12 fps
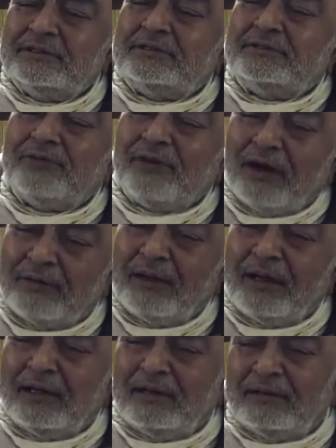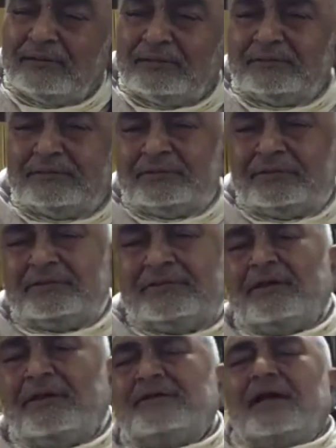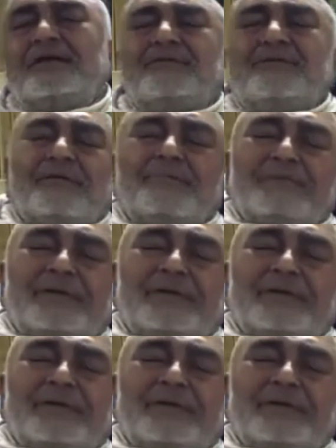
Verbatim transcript: It's formal, it's not that you are